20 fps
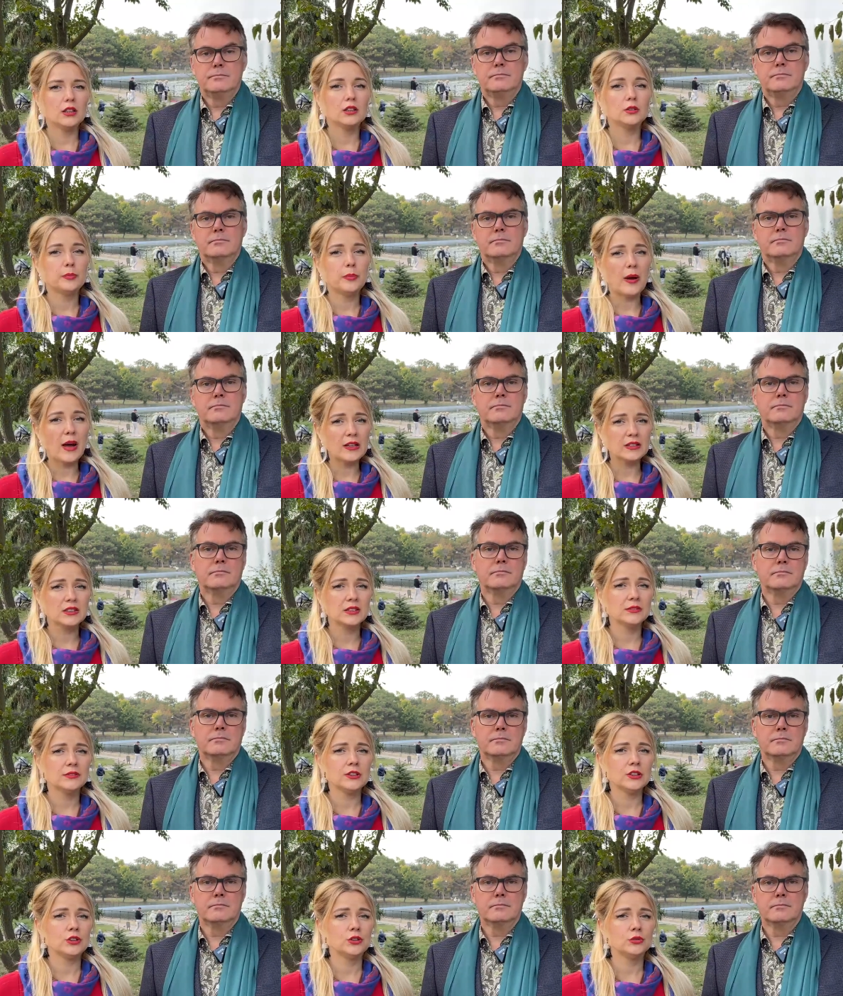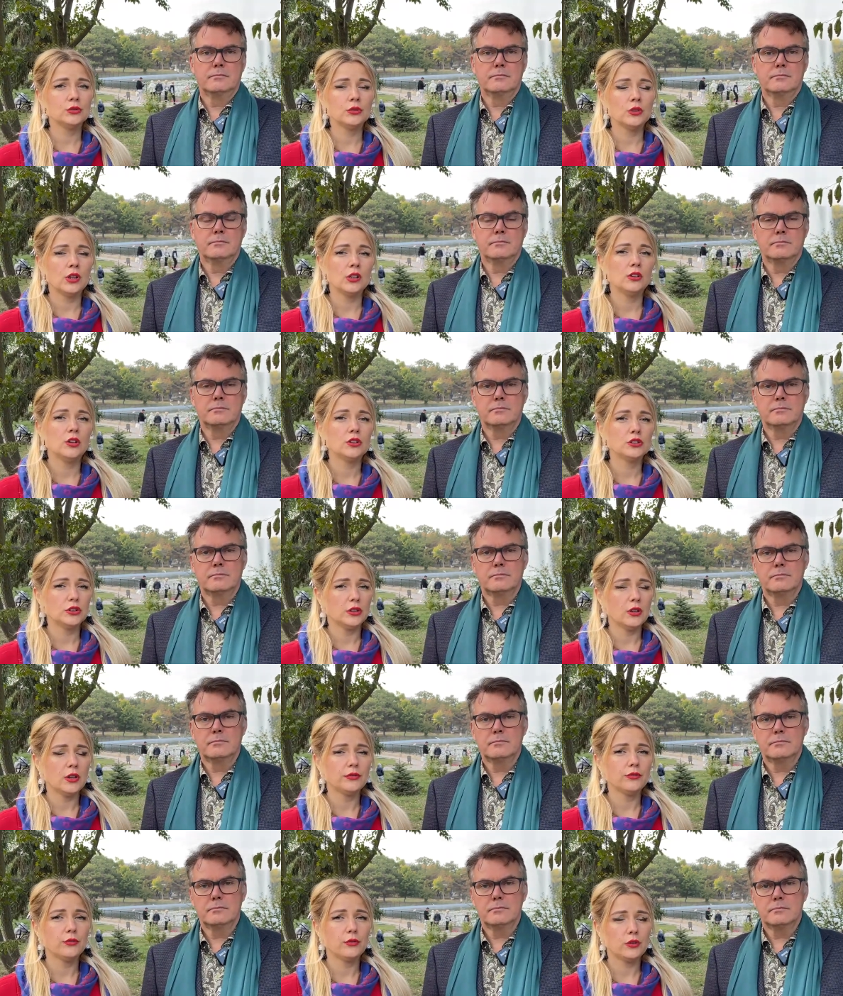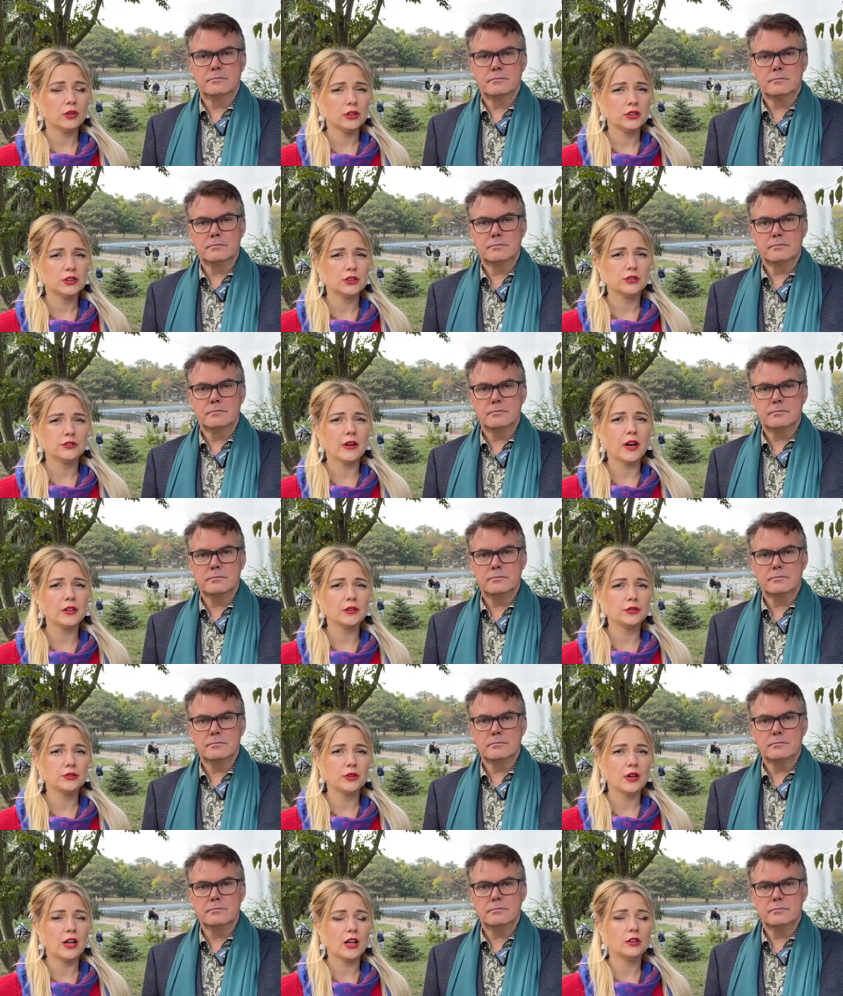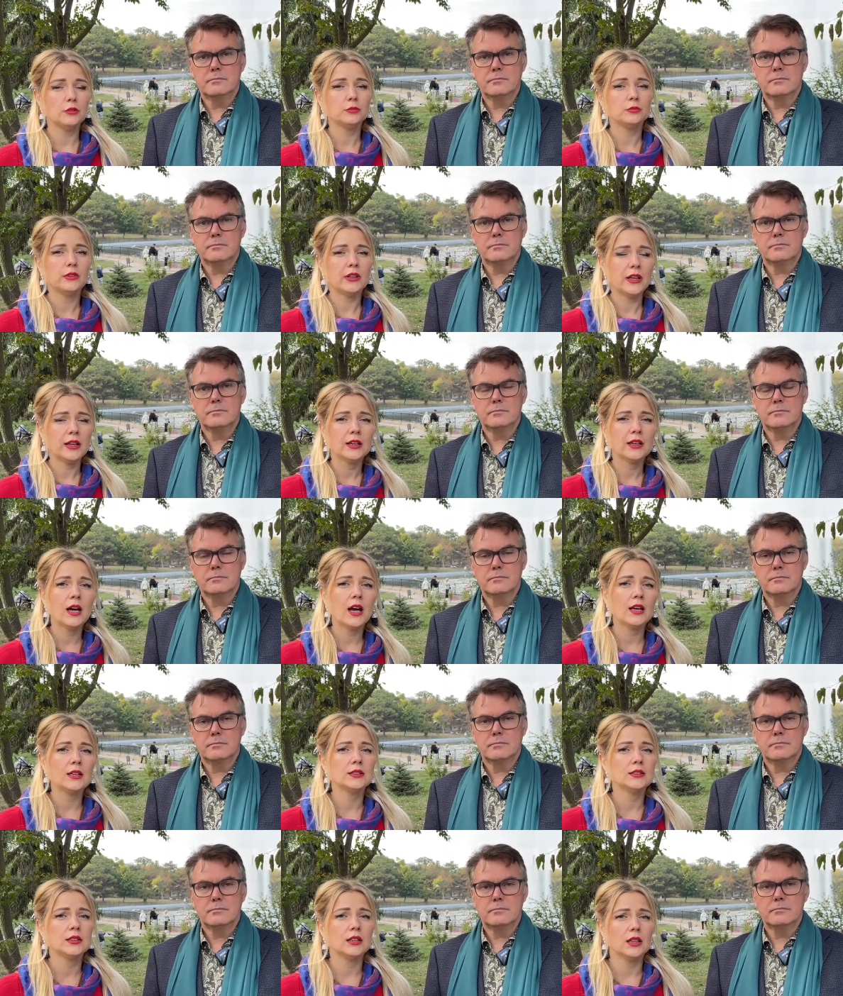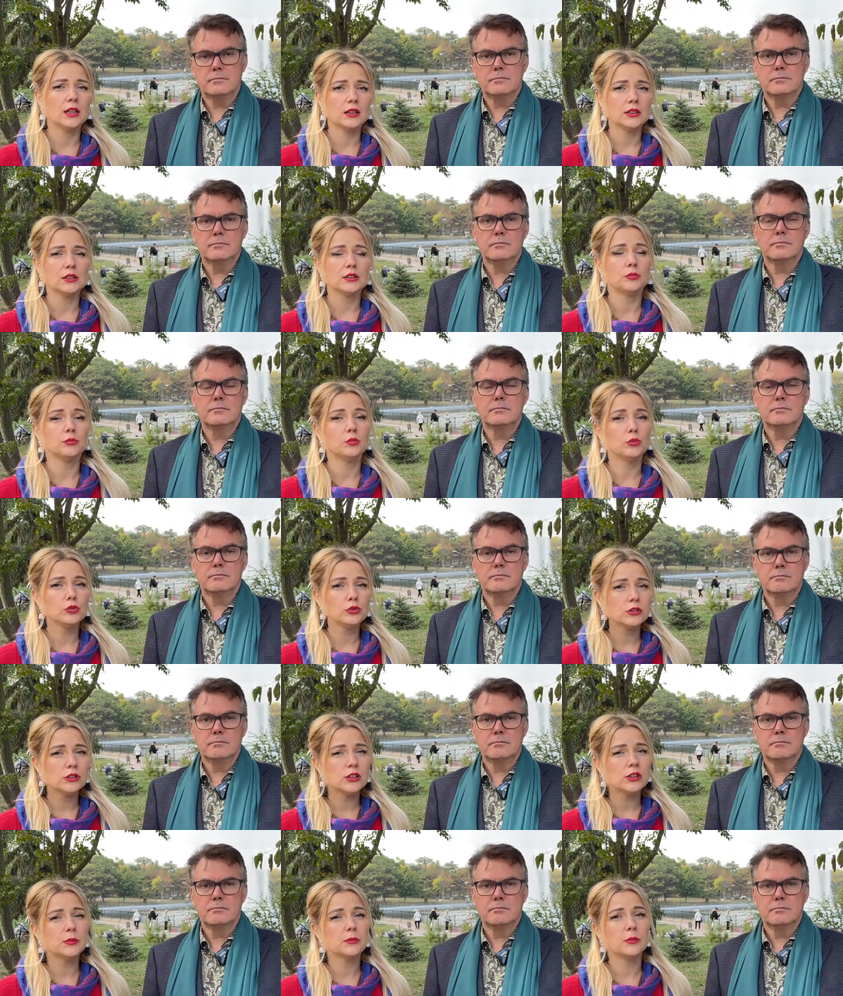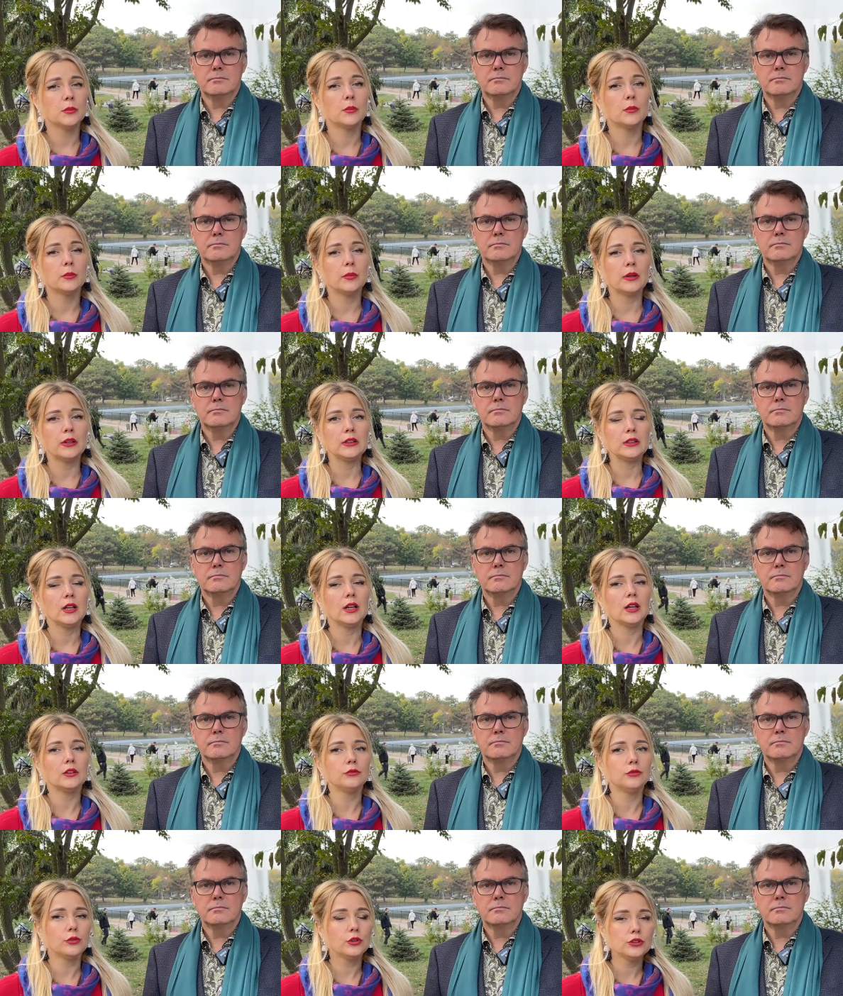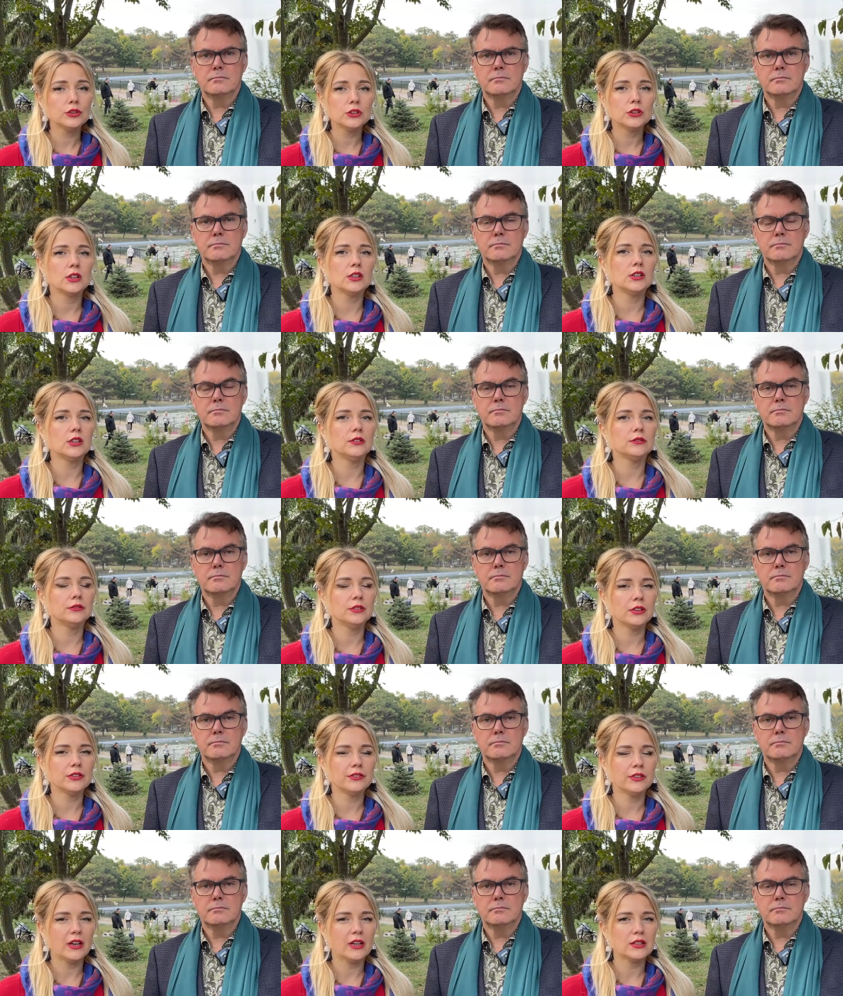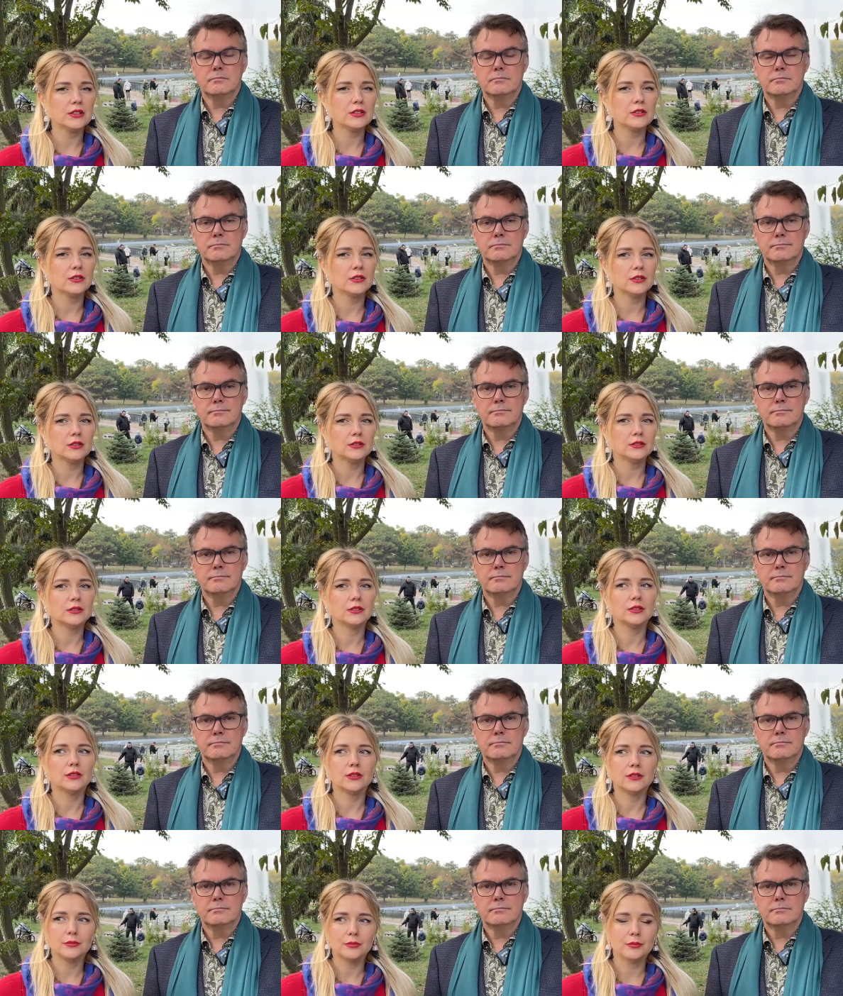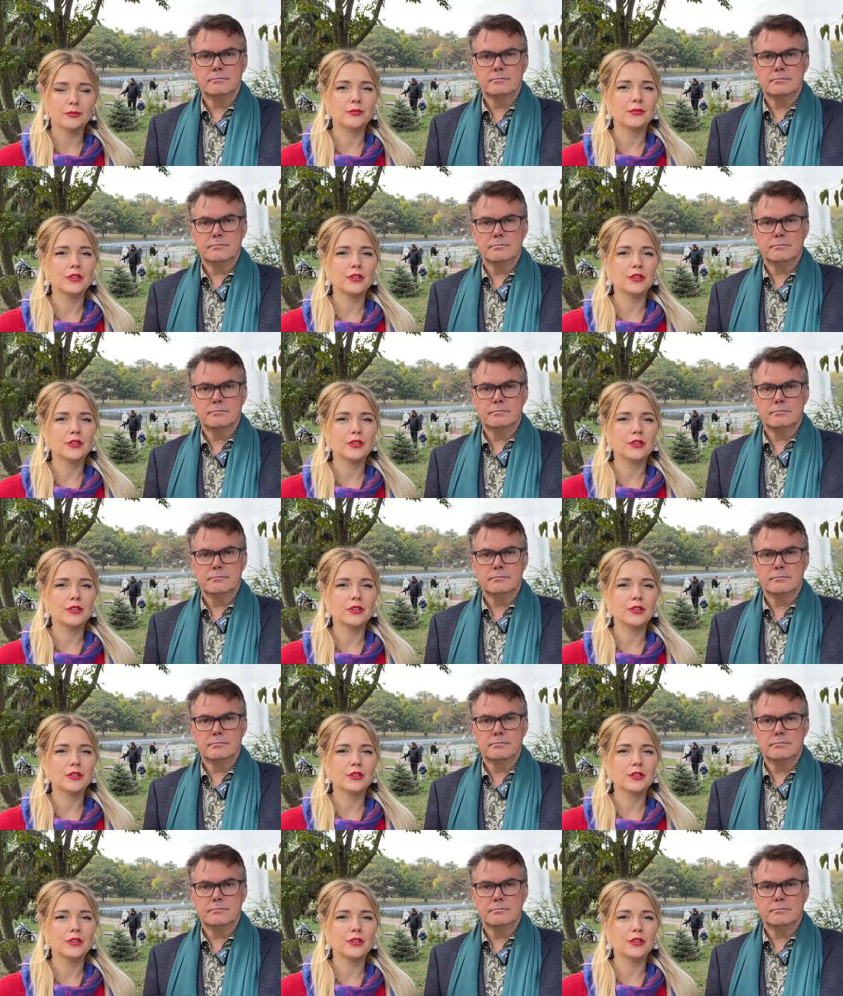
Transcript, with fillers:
Speaker 1: In past, we do a lot of efforts trying to help black guys and Muslim, but unfortunately, we face uh,